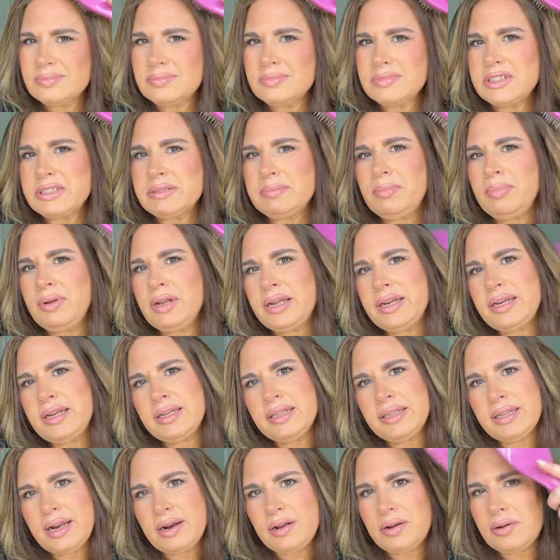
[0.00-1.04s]
I'm blending
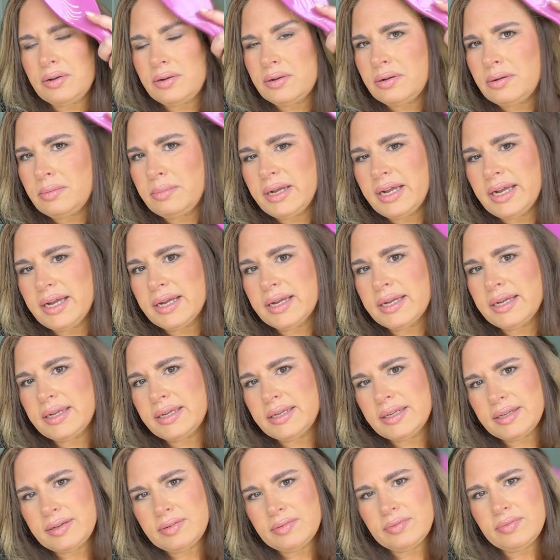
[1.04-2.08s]
that all back
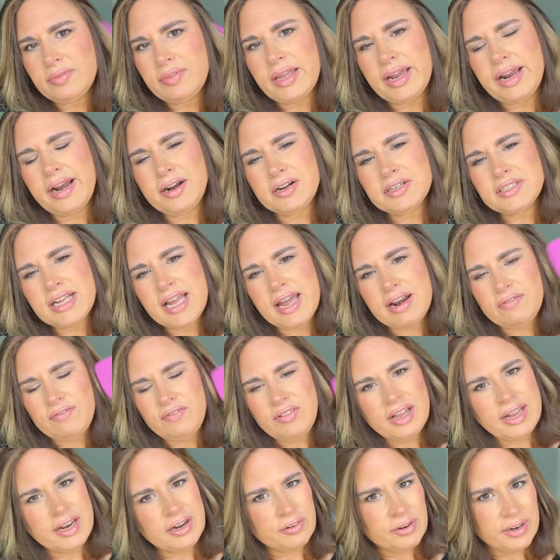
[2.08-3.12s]
in. The hair is kind of
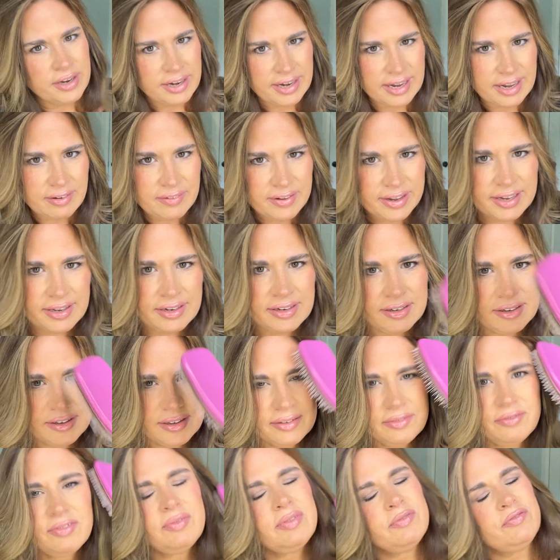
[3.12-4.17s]
flying around. I have a
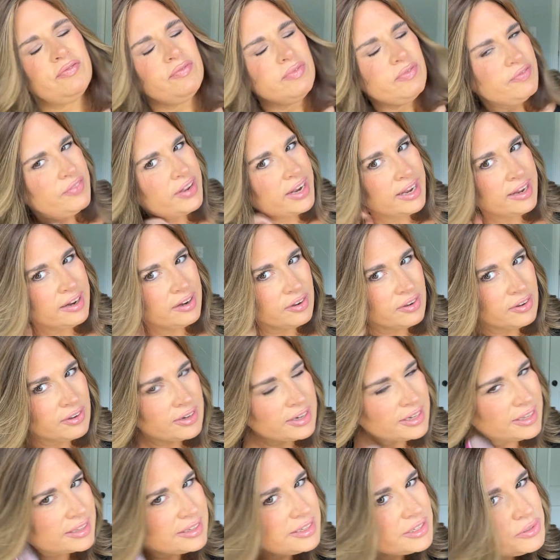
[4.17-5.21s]
fan on
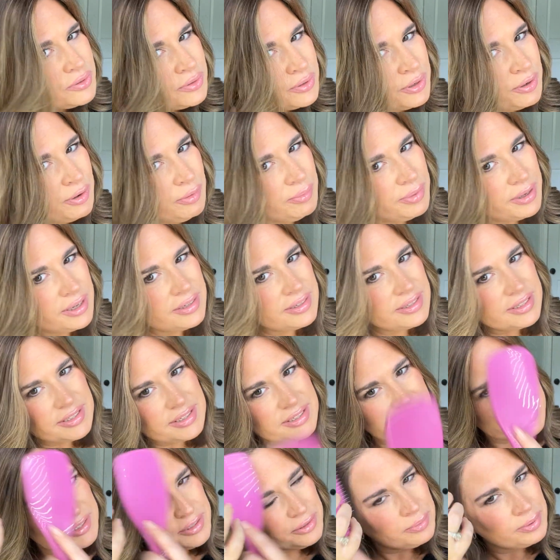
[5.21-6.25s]
in this room because it's
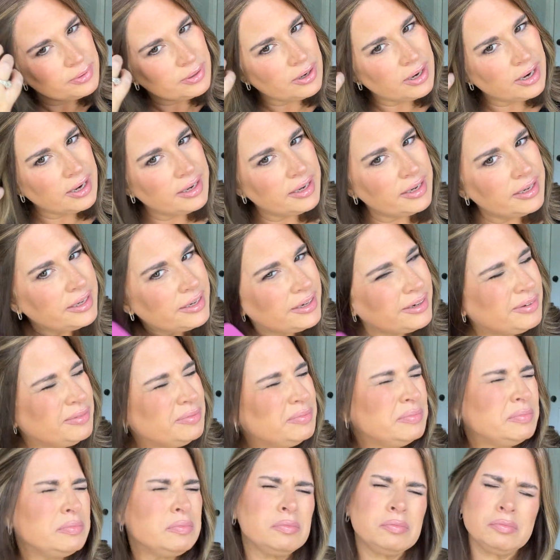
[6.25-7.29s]
super hot in here.
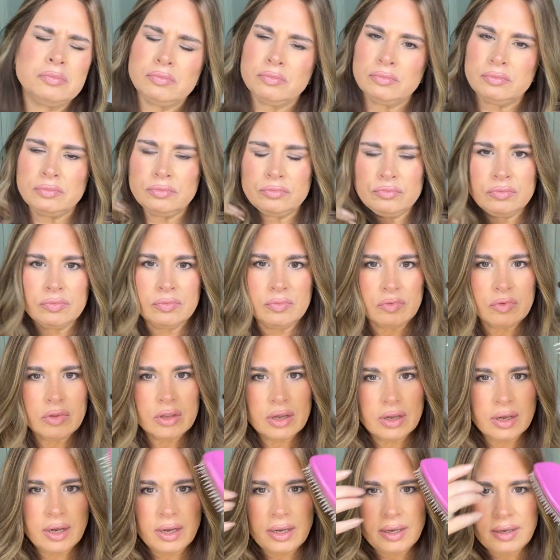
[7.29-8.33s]

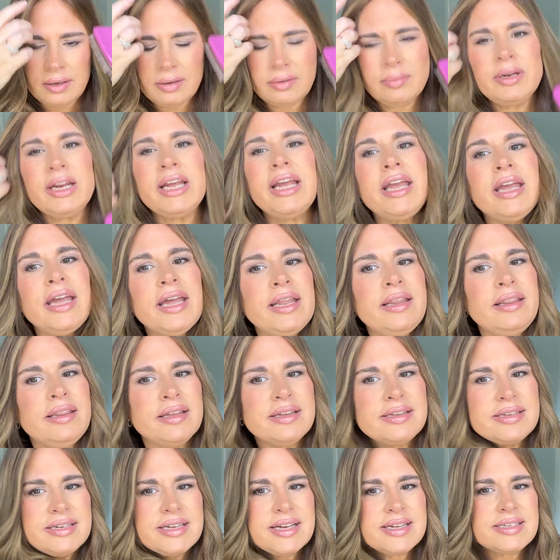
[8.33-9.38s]
And again,
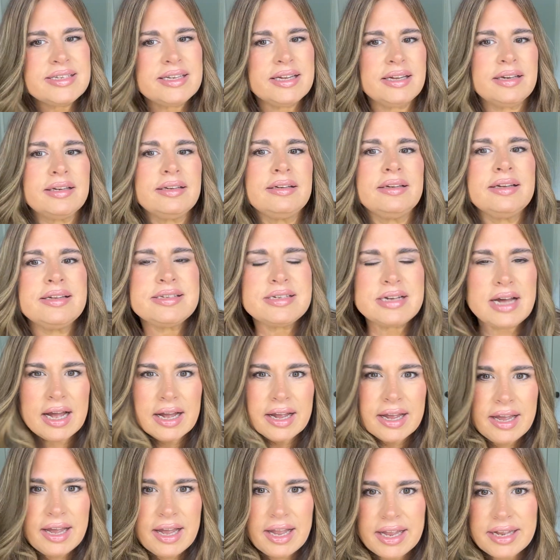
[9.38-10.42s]
this is not
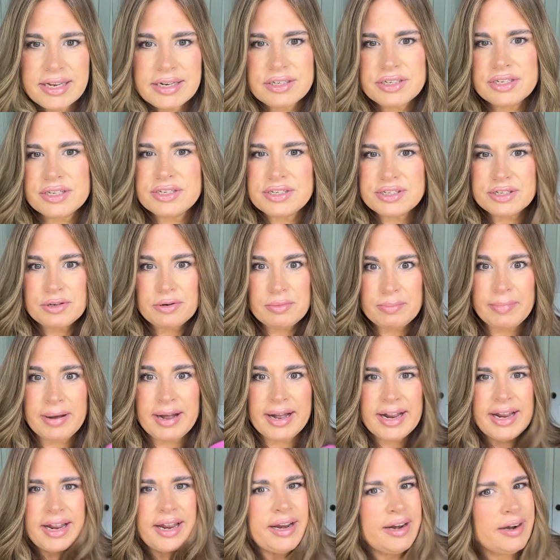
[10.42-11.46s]
cut to suit
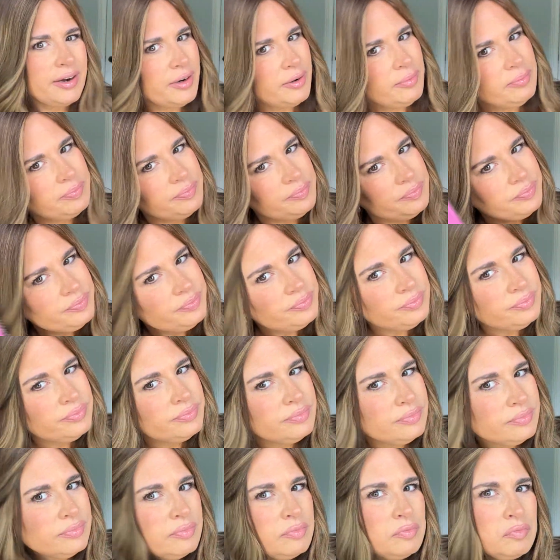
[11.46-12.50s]
my hair,
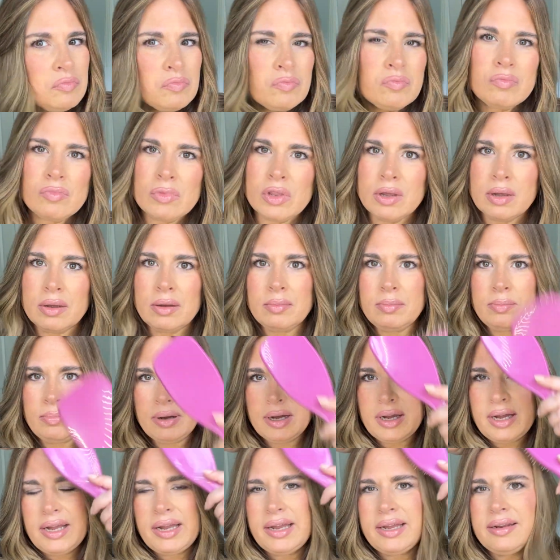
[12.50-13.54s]

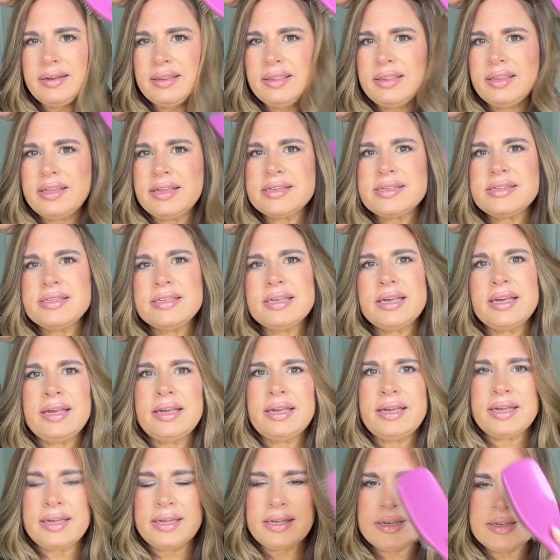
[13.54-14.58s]
but this
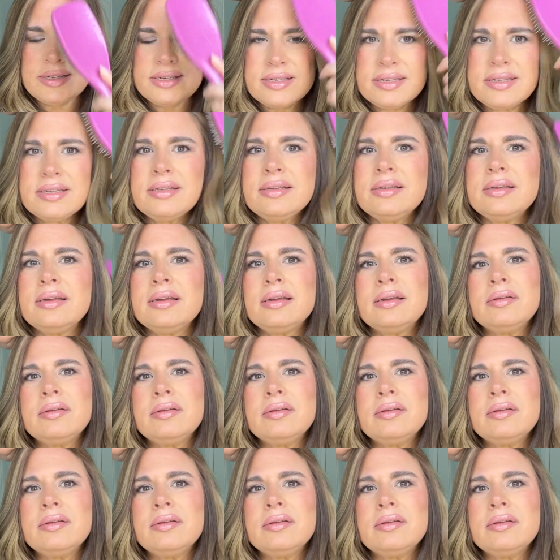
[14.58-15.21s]
is